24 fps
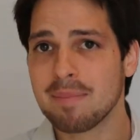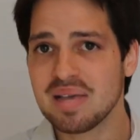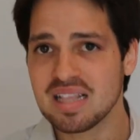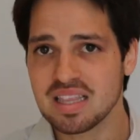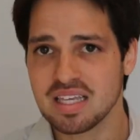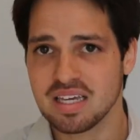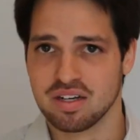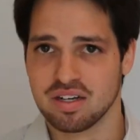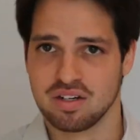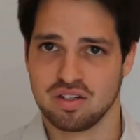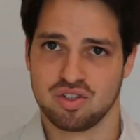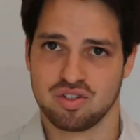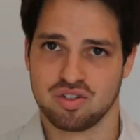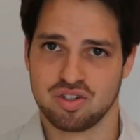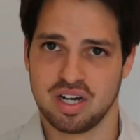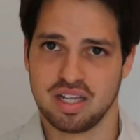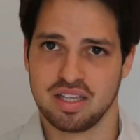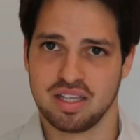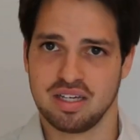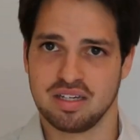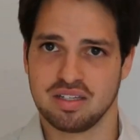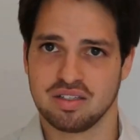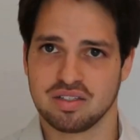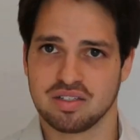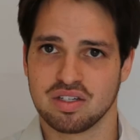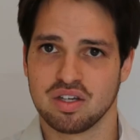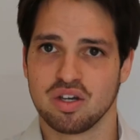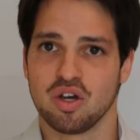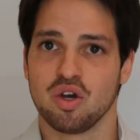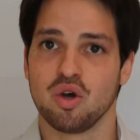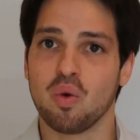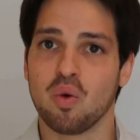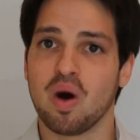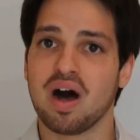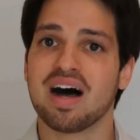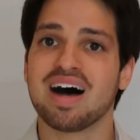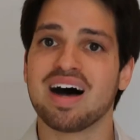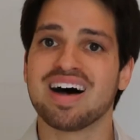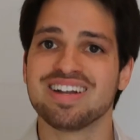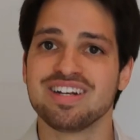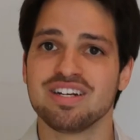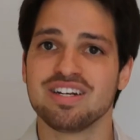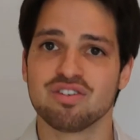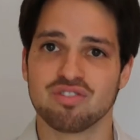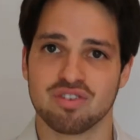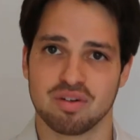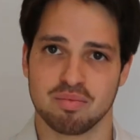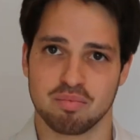million Australians who are
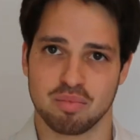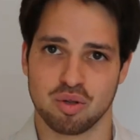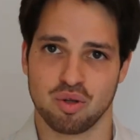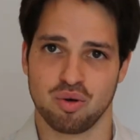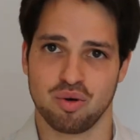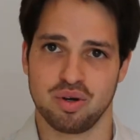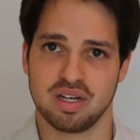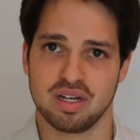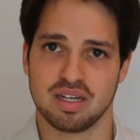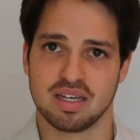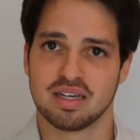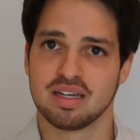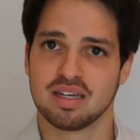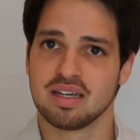underemployed.